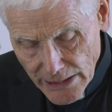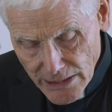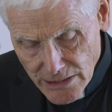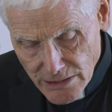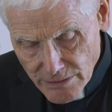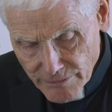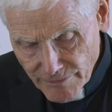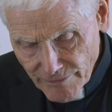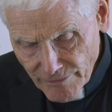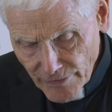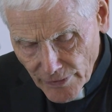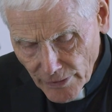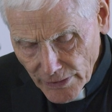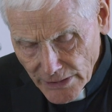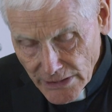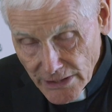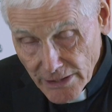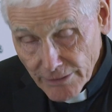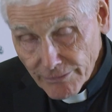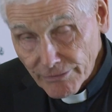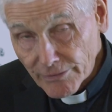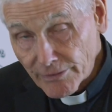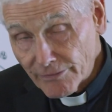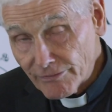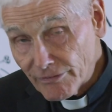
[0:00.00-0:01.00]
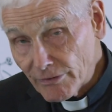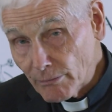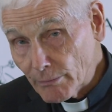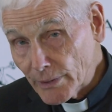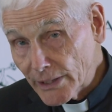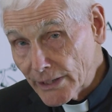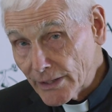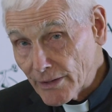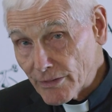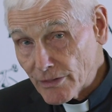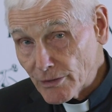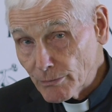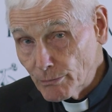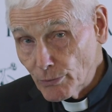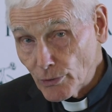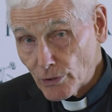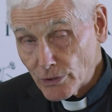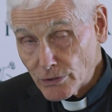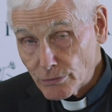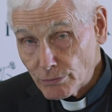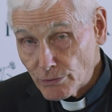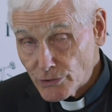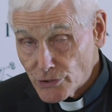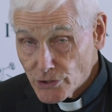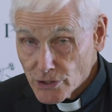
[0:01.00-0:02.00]
is very different from my other
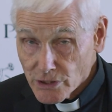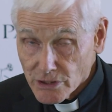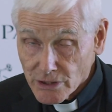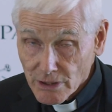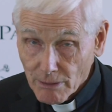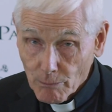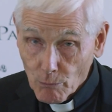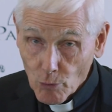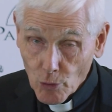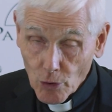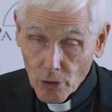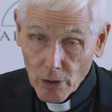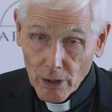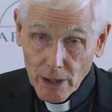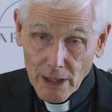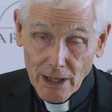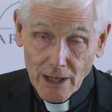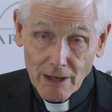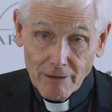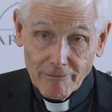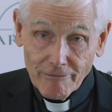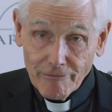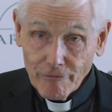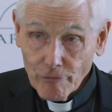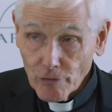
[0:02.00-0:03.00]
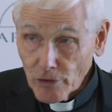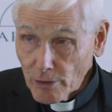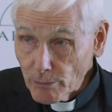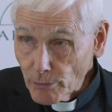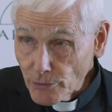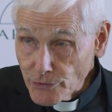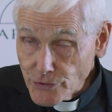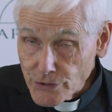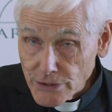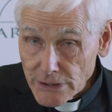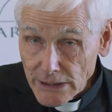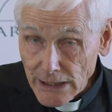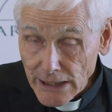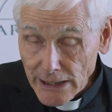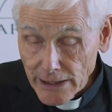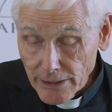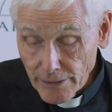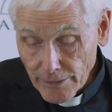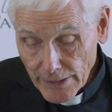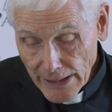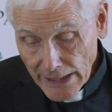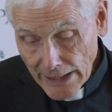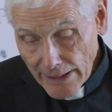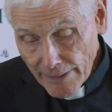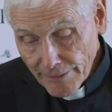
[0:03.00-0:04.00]
books, which is a more formal
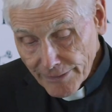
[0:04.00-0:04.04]
style.